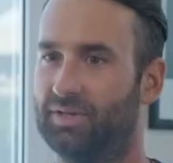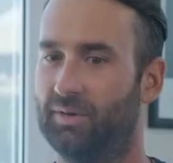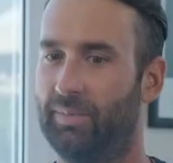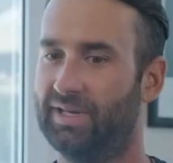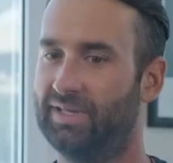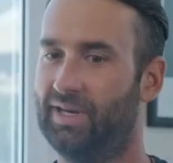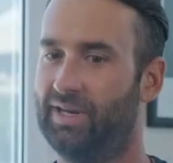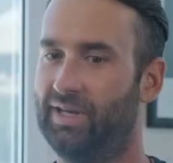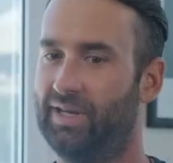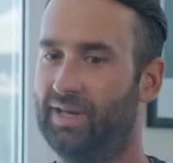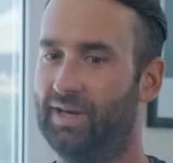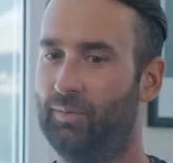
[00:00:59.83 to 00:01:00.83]
So
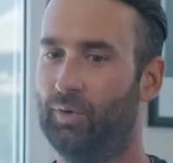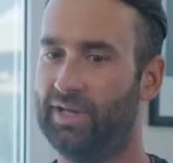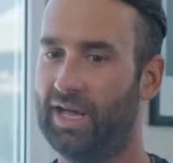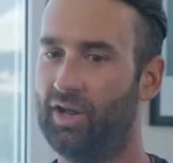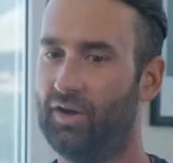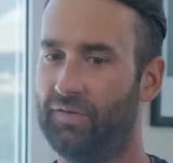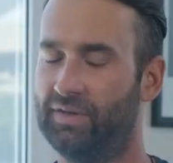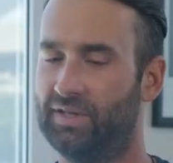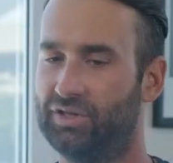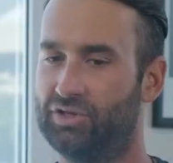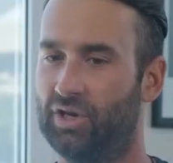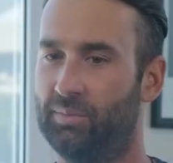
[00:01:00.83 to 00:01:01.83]
basically, what I love in
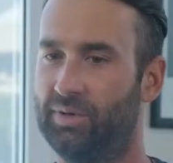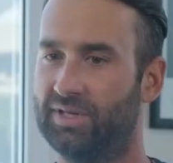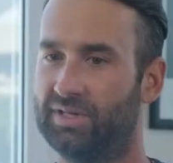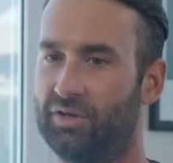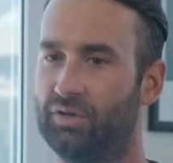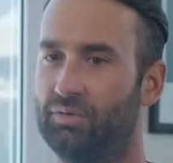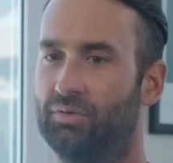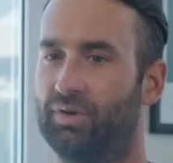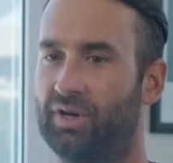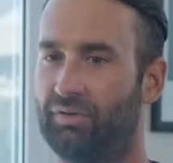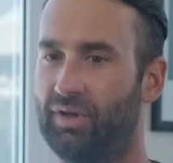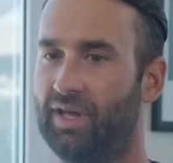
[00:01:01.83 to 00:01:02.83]
this job is you
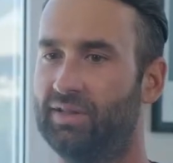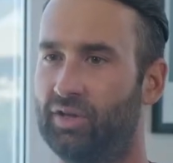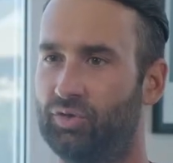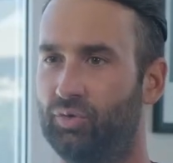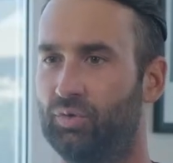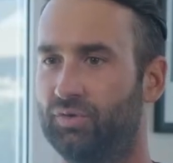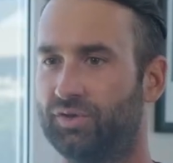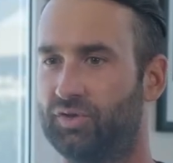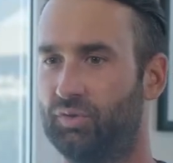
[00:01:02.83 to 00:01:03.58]
create the tools